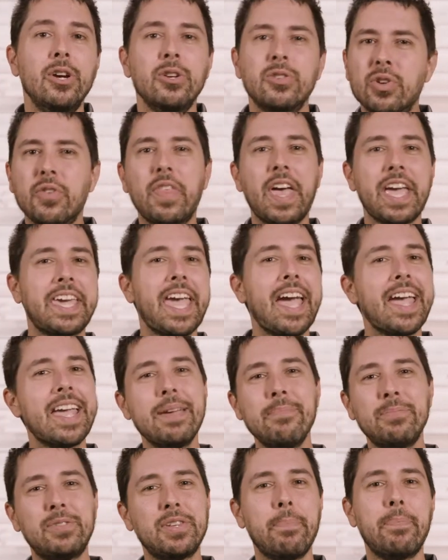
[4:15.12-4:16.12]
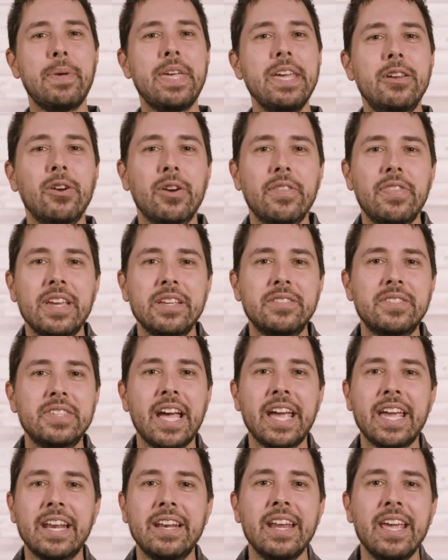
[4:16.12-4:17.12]
So they came to Peter and they
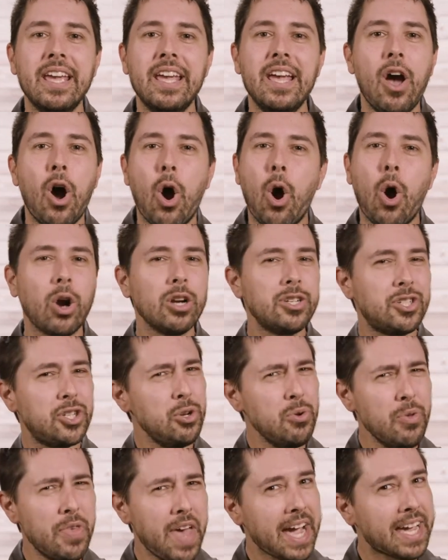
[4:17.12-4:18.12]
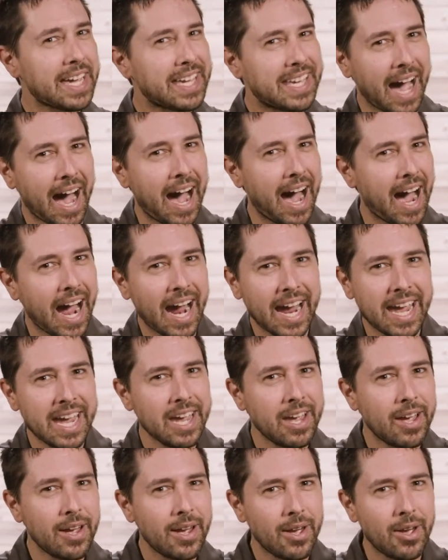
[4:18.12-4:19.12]
said, aren't you that guy
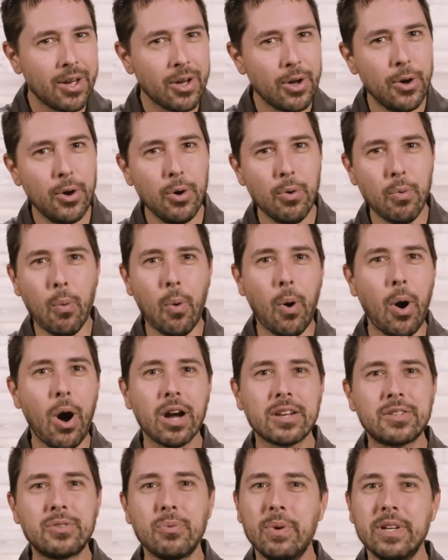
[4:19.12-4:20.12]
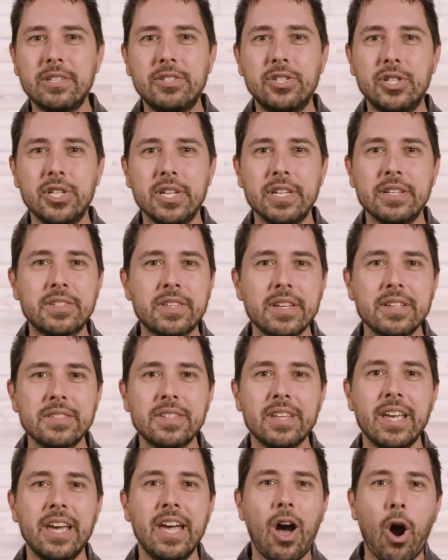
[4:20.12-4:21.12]
who walked with
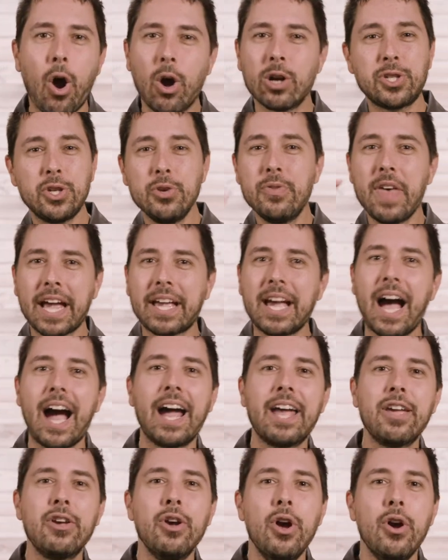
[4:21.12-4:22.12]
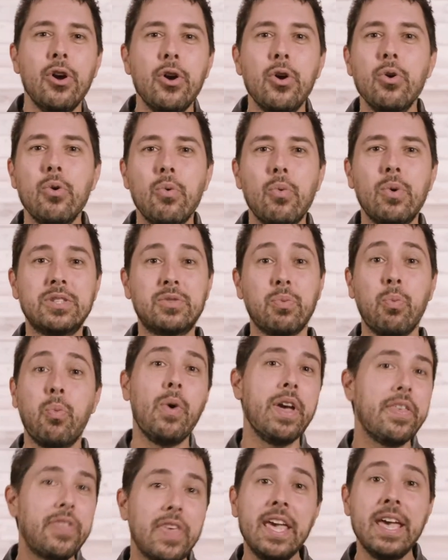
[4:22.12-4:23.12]
Jesus? Aren't you that guy who was
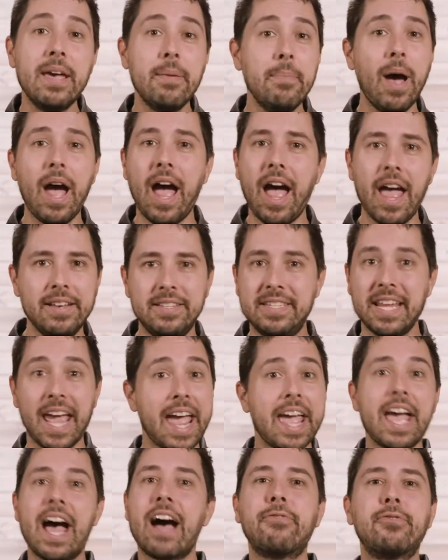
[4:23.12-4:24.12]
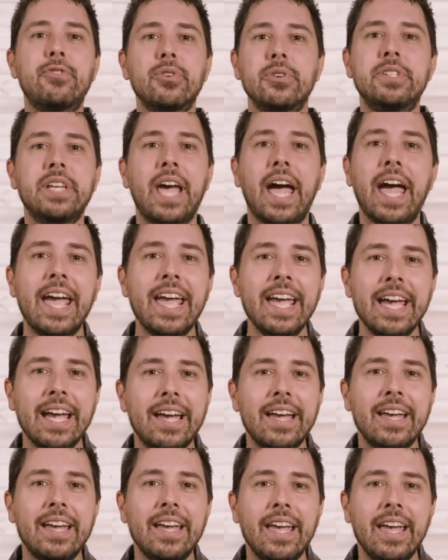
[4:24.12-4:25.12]
with him day after day?
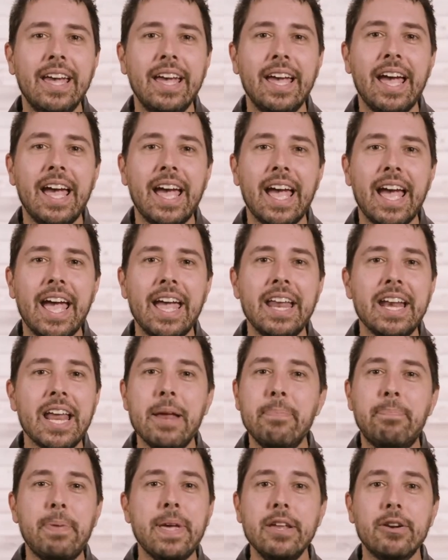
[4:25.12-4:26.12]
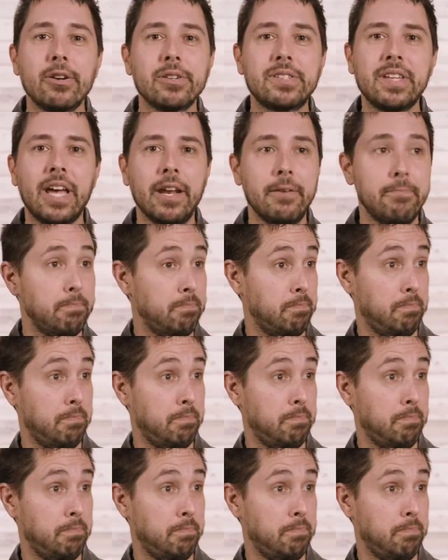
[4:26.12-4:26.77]
And Peter said,